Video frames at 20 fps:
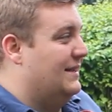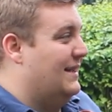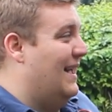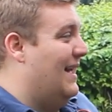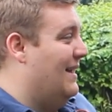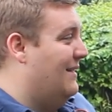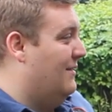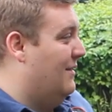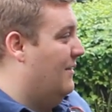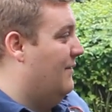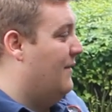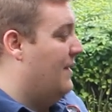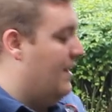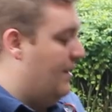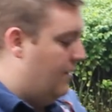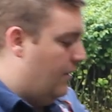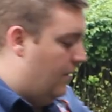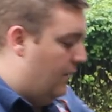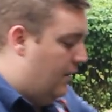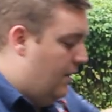to get into the
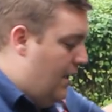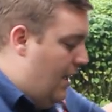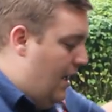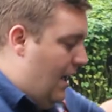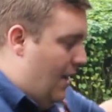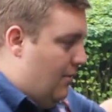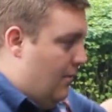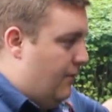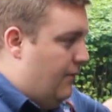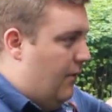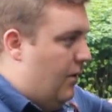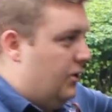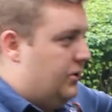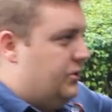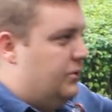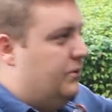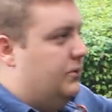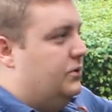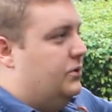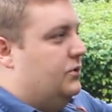vehicle. And we've
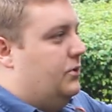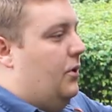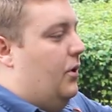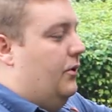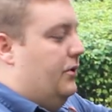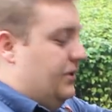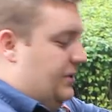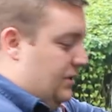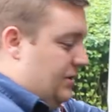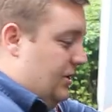also installed these